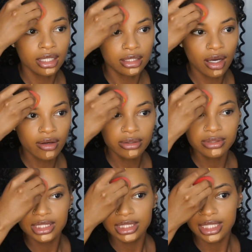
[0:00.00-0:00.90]
Y'all
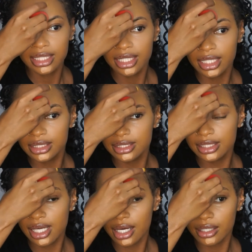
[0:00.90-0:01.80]
don't see this
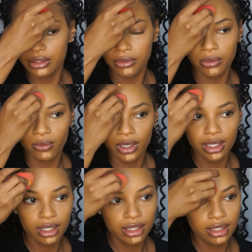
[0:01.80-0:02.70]
though.